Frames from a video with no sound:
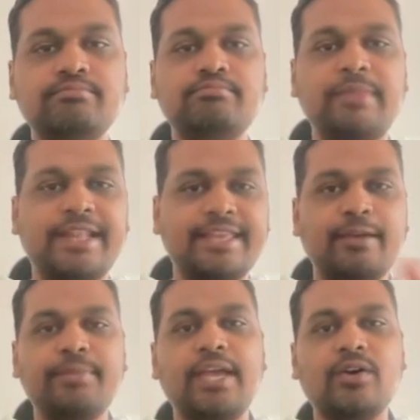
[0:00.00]
make
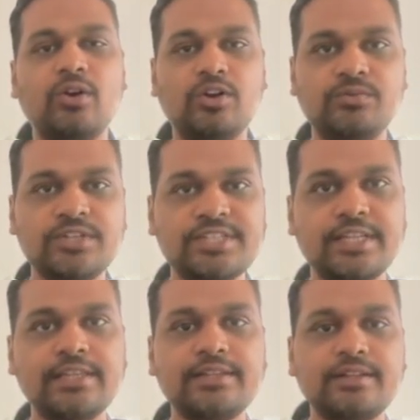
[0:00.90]
the API call to
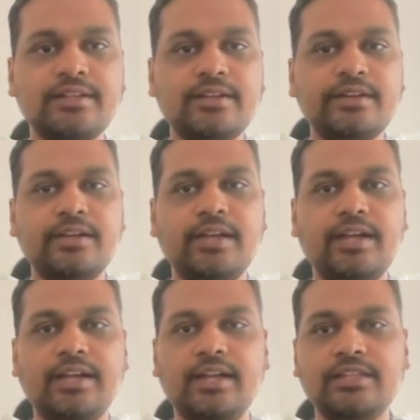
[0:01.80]
Vercel.
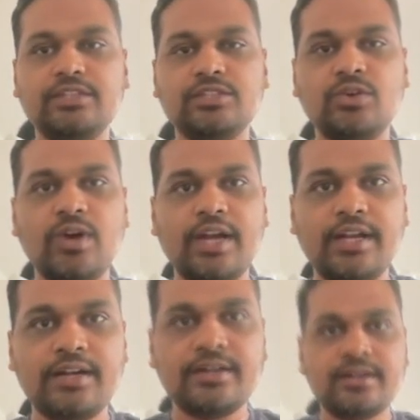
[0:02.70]
And I'll just go ahead and